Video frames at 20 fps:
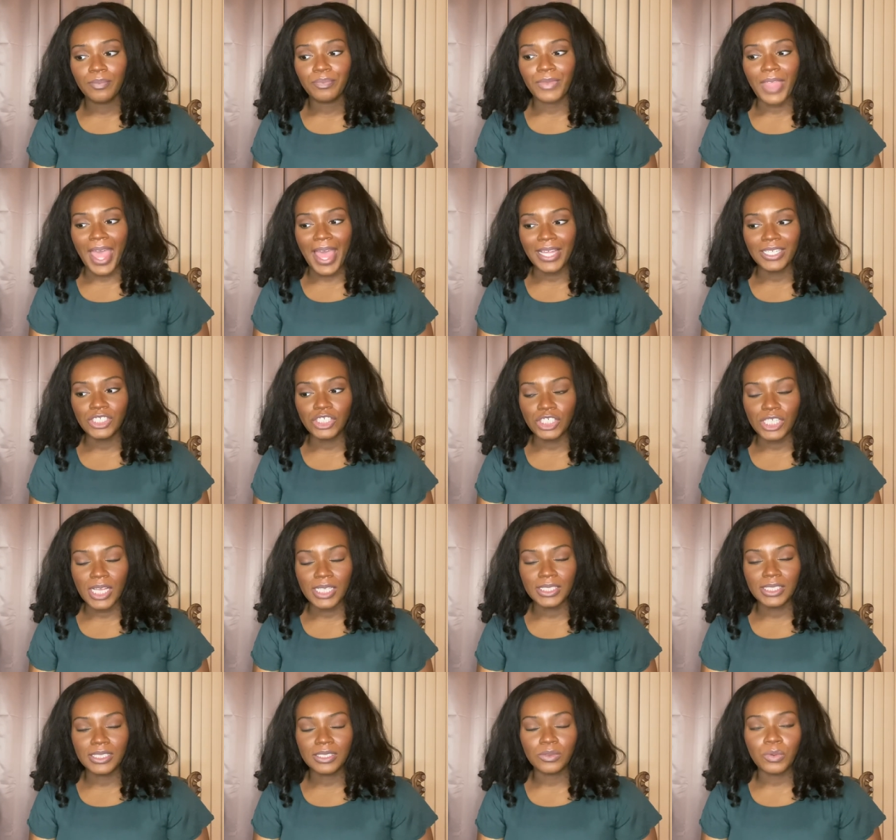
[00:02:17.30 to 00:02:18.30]
I
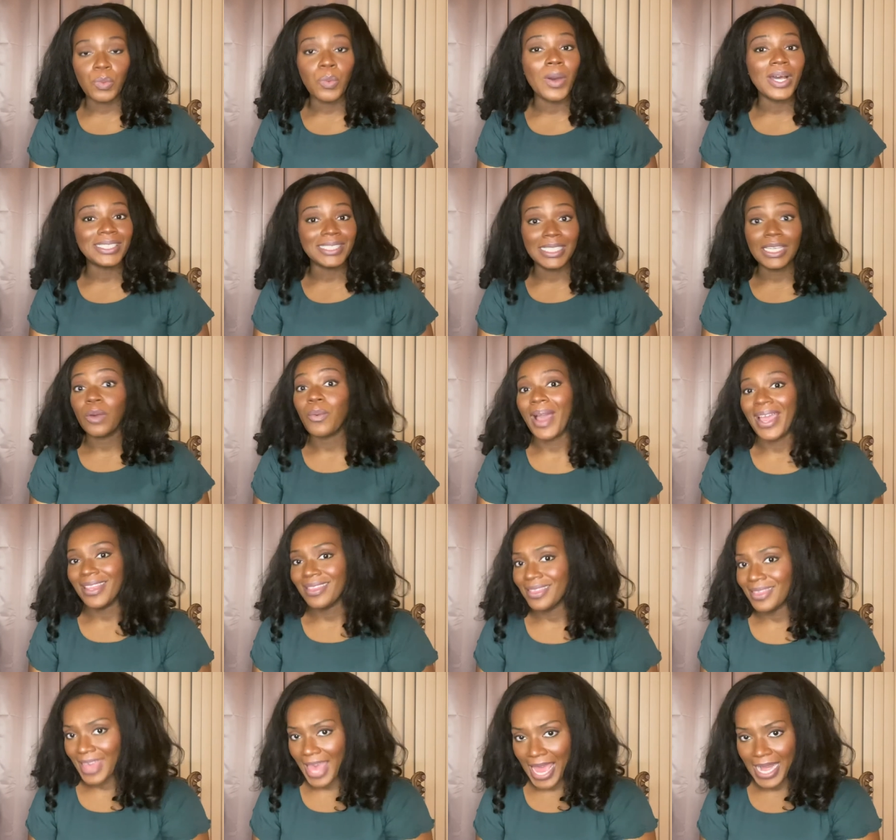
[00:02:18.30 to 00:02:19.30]
just wasn't quite
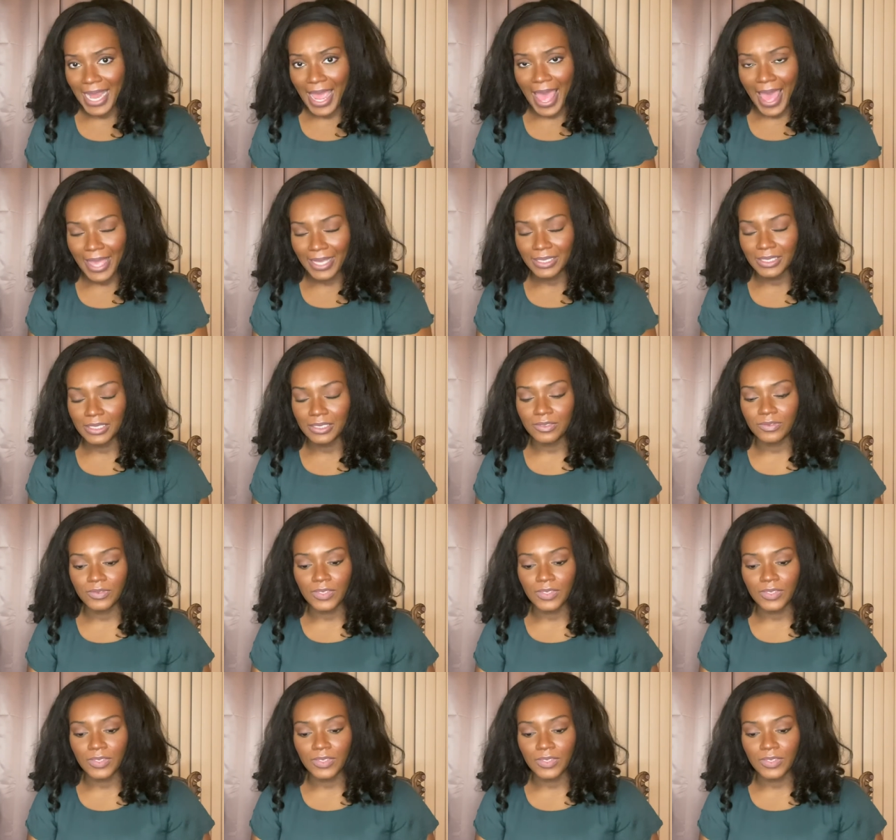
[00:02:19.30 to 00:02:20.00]
that active.